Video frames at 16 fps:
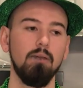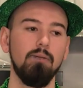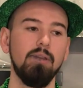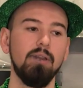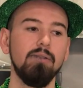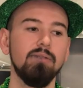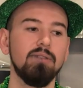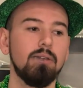
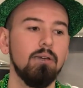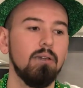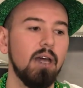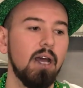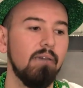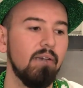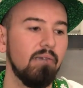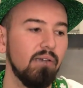We always go
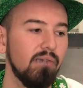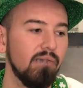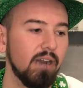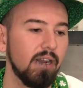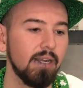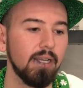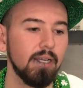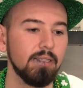live every
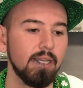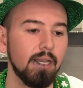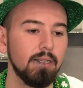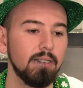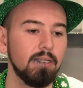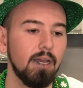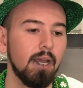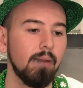Friday at
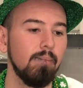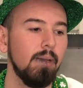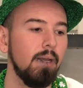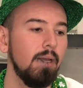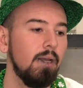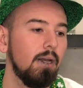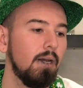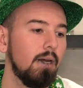that time.
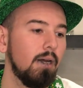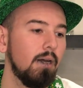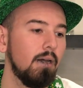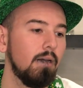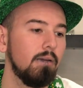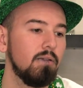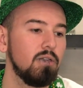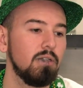
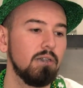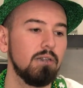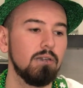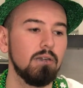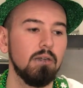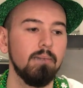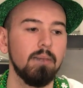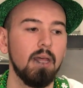We usually
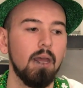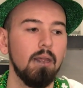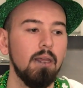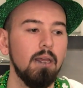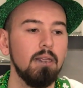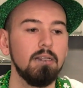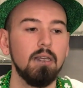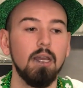stream at
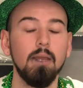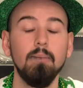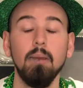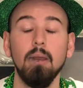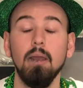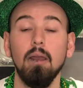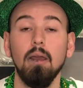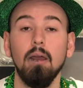that
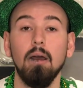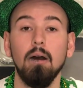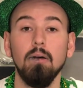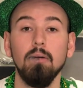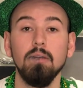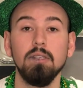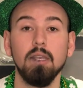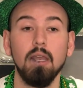time
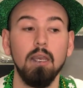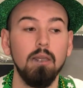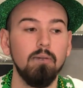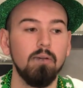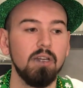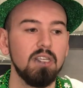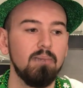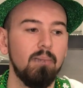always.
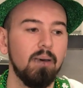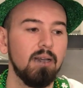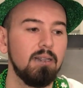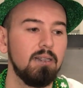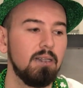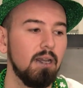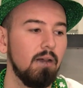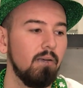Anyways,
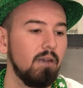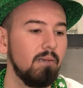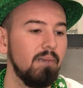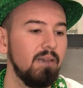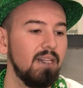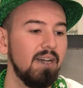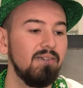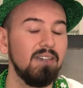but we're going
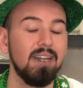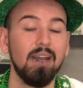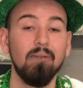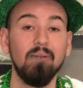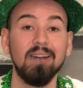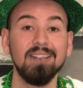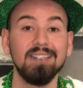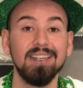to be live tonight,
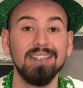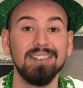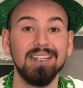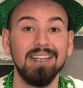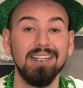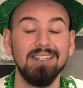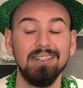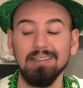Wednesday.
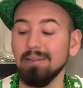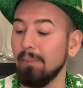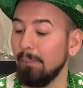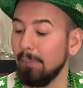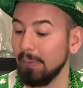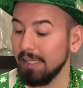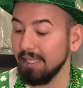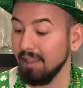Stay
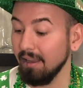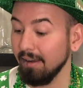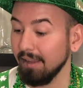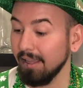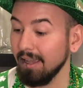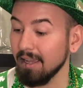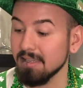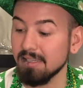tuned. Be
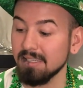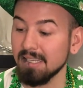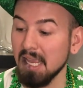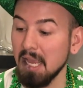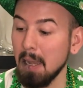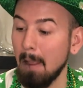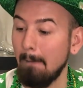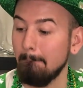there, guys.
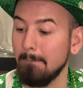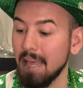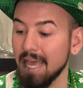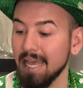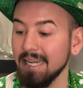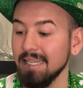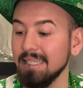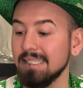St.
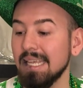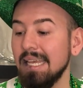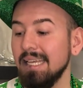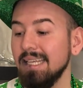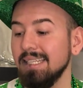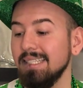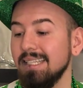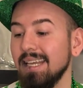Patty's
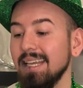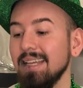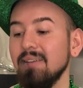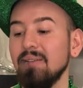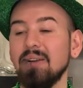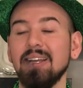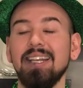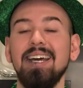
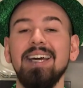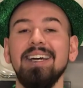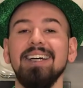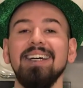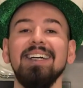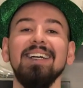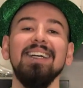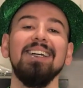Day. We're
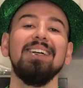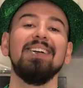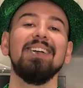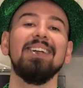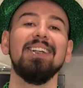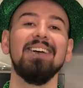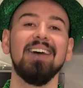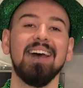
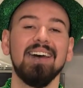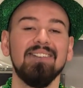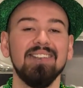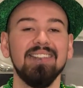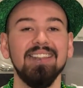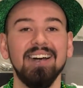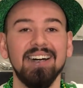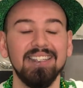gonna
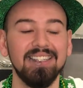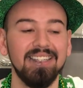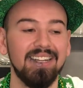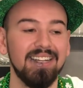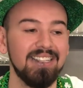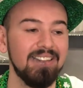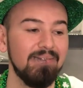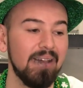have lots and
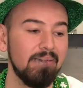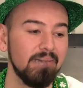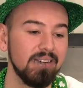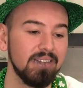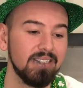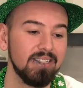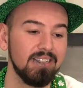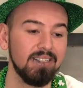lots of
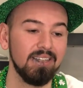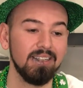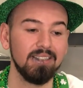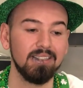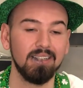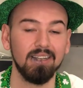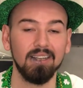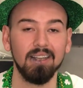memories, and see
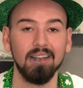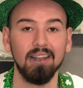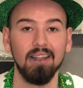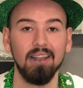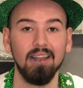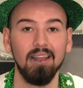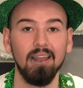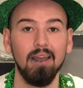it's going to get
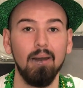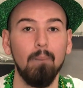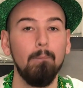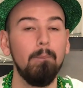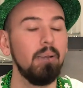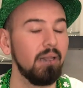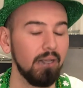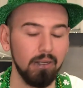
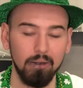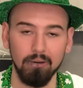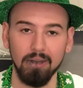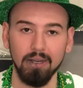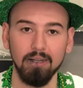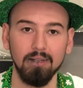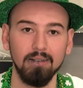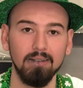
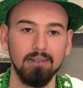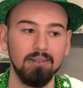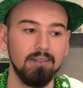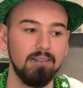obliterated.